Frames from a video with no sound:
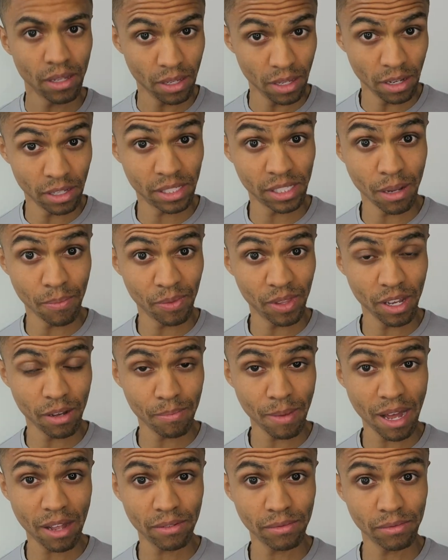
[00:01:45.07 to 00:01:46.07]
because something
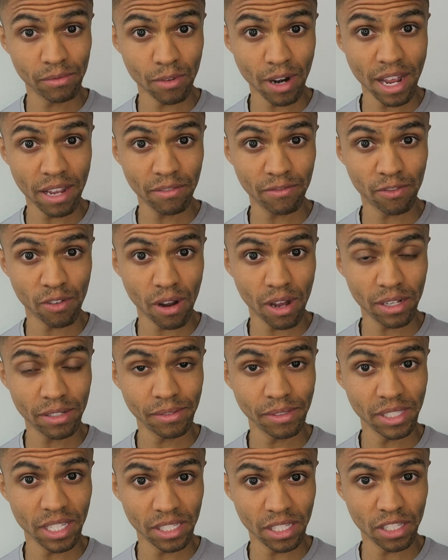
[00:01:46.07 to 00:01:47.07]
about, right,
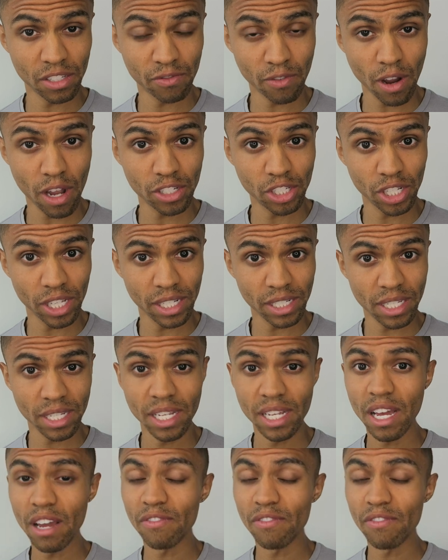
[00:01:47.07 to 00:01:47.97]
fraud, this is fraudulent.